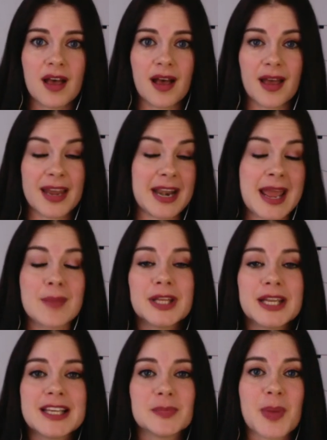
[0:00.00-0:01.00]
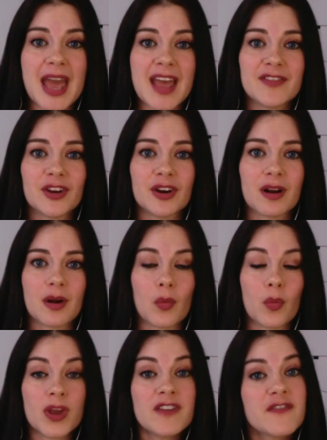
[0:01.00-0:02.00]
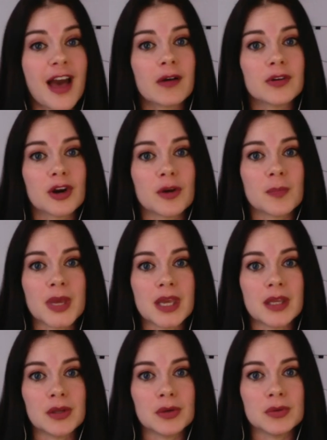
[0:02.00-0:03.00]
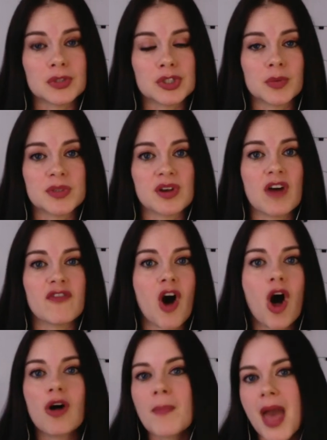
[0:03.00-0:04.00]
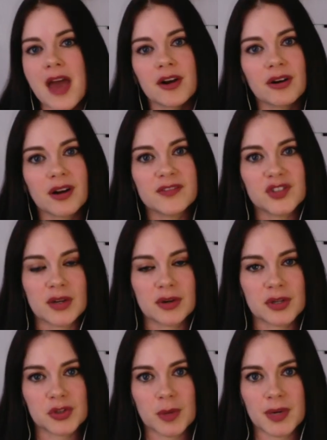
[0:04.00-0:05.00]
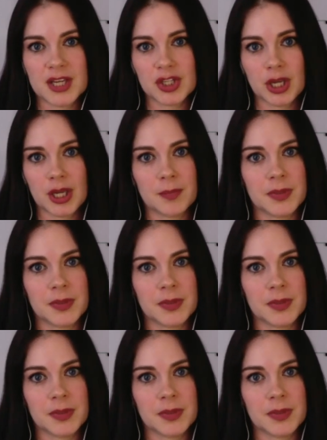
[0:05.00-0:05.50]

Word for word: and enabling his behavior, we found are being used to resolve all manner of gender discrimination